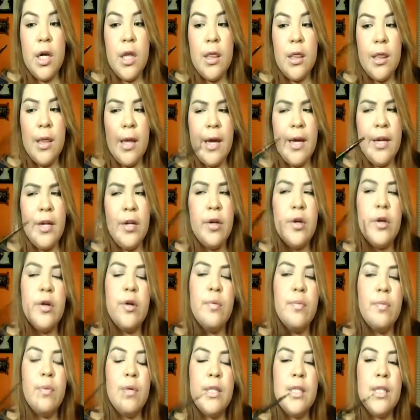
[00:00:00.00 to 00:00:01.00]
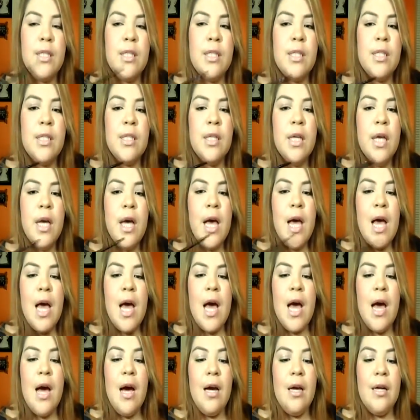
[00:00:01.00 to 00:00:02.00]
a liner once,
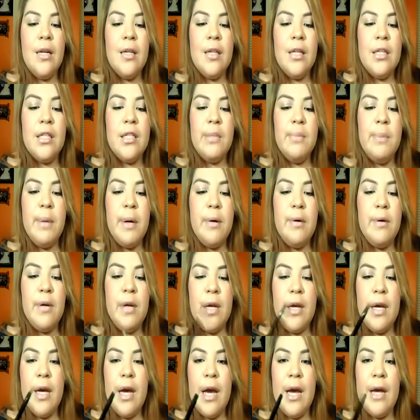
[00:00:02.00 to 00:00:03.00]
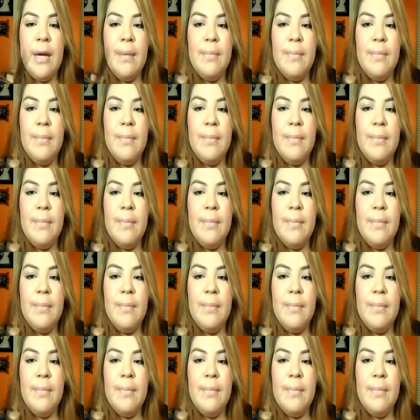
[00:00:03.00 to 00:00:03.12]
and that's about it.